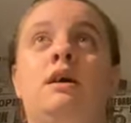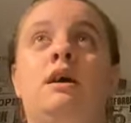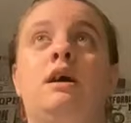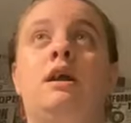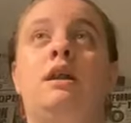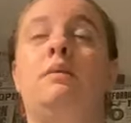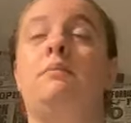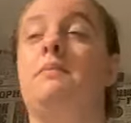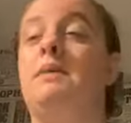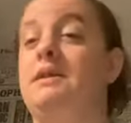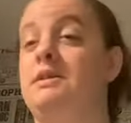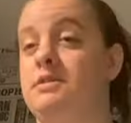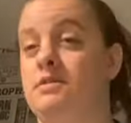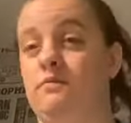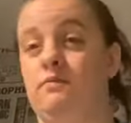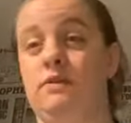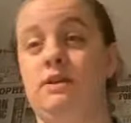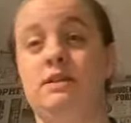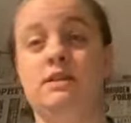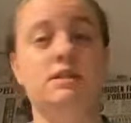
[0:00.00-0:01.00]
an
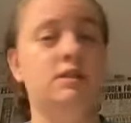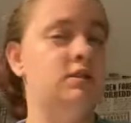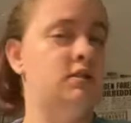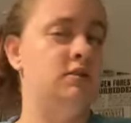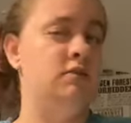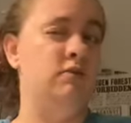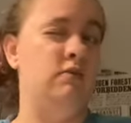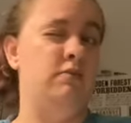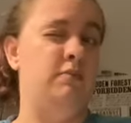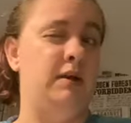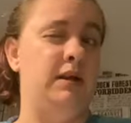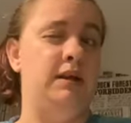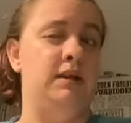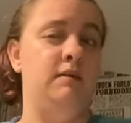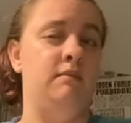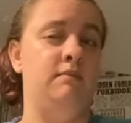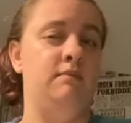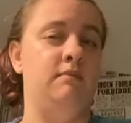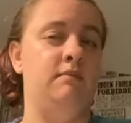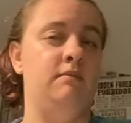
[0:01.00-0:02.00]
amazing reason to have made
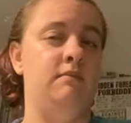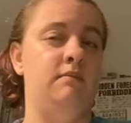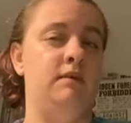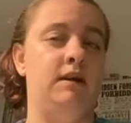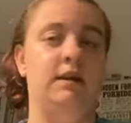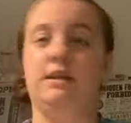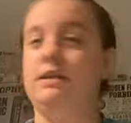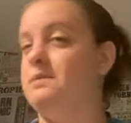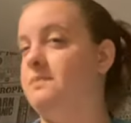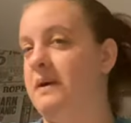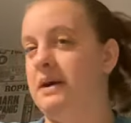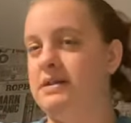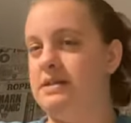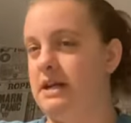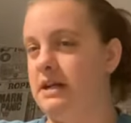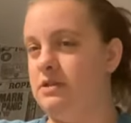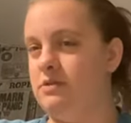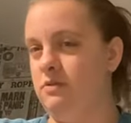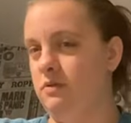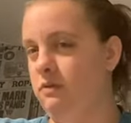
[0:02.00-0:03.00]
him at least
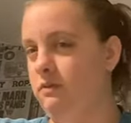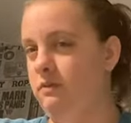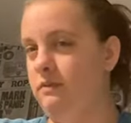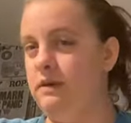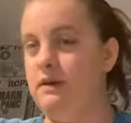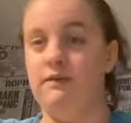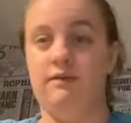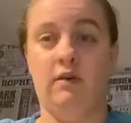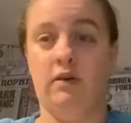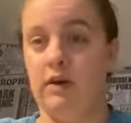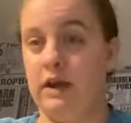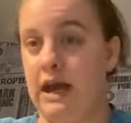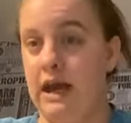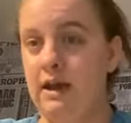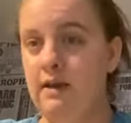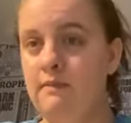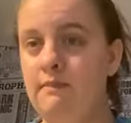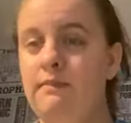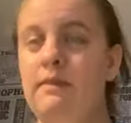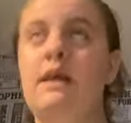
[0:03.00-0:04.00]
bisexual, if not
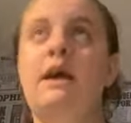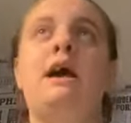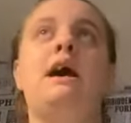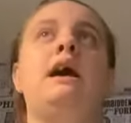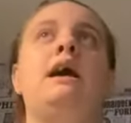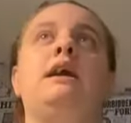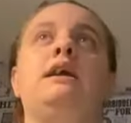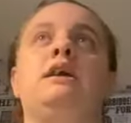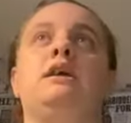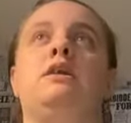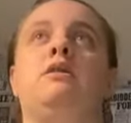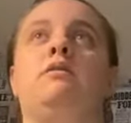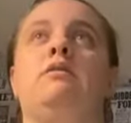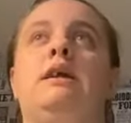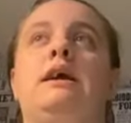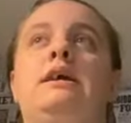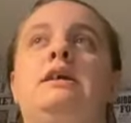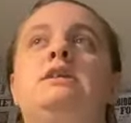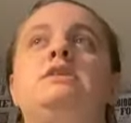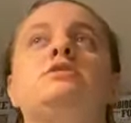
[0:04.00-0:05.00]
gay. You know,
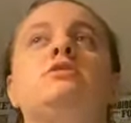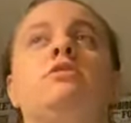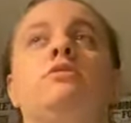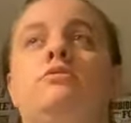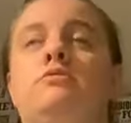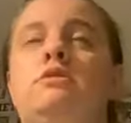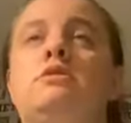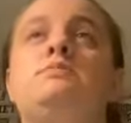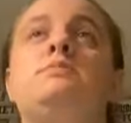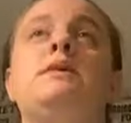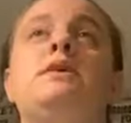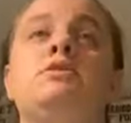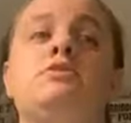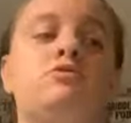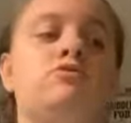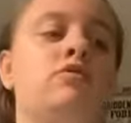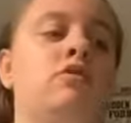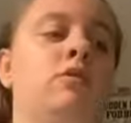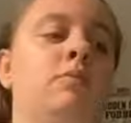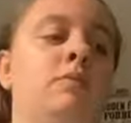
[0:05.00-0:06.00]
like he's gone through this major
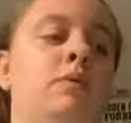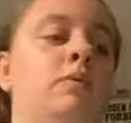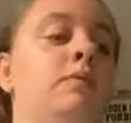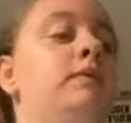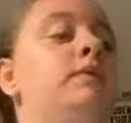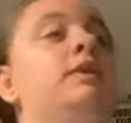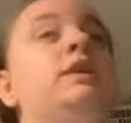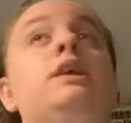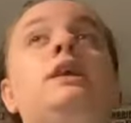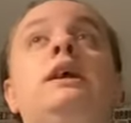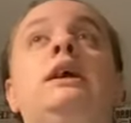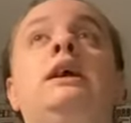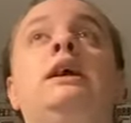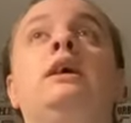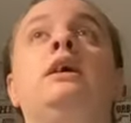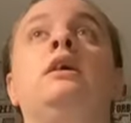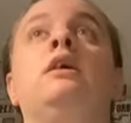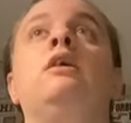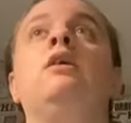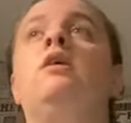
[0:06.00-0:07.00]
trauma with the
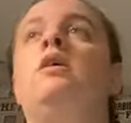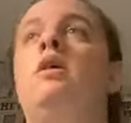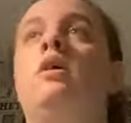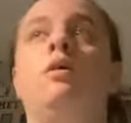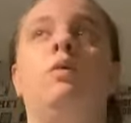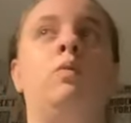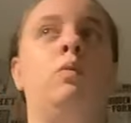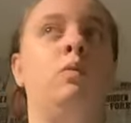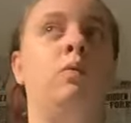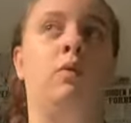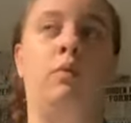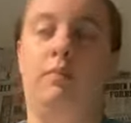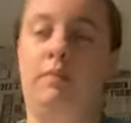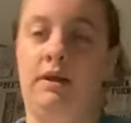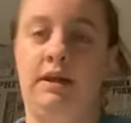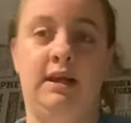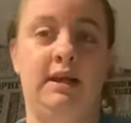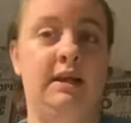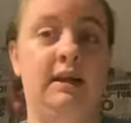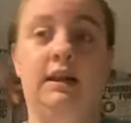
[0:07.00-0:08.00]

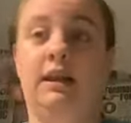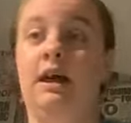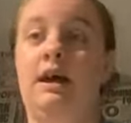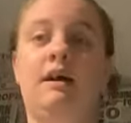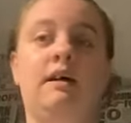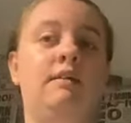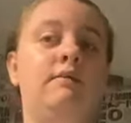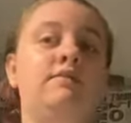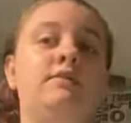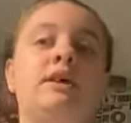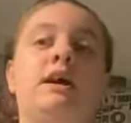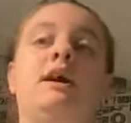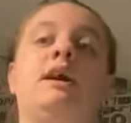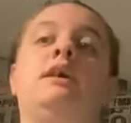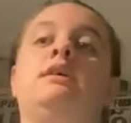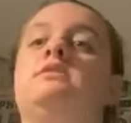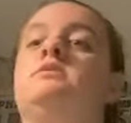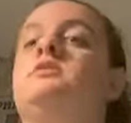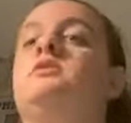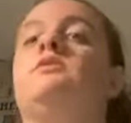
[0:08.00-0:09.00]
woman he loved,
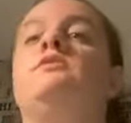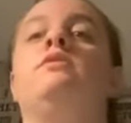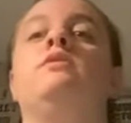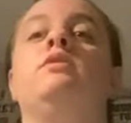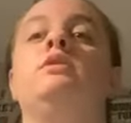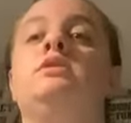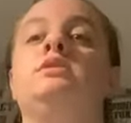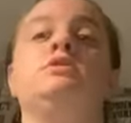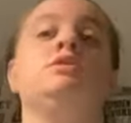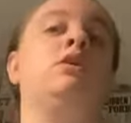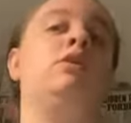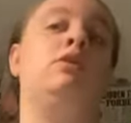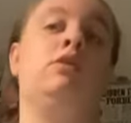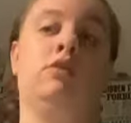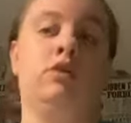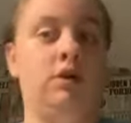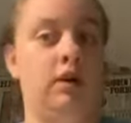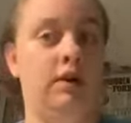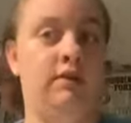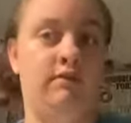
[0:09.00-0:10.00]
and so forth. He's not
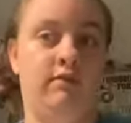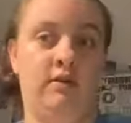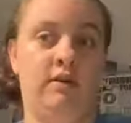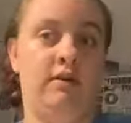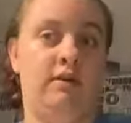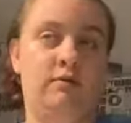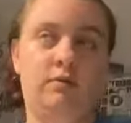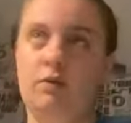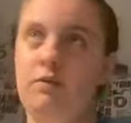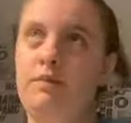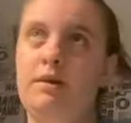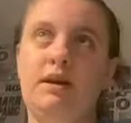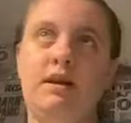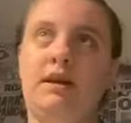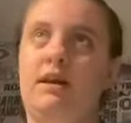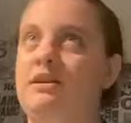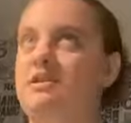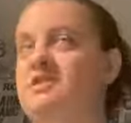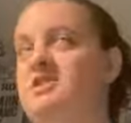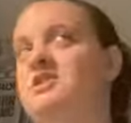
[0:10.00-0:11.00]
looking for the woman
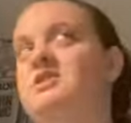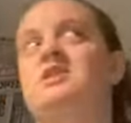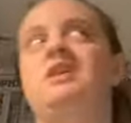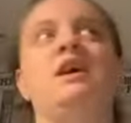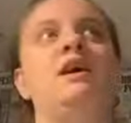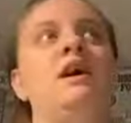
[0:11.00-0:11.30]
and just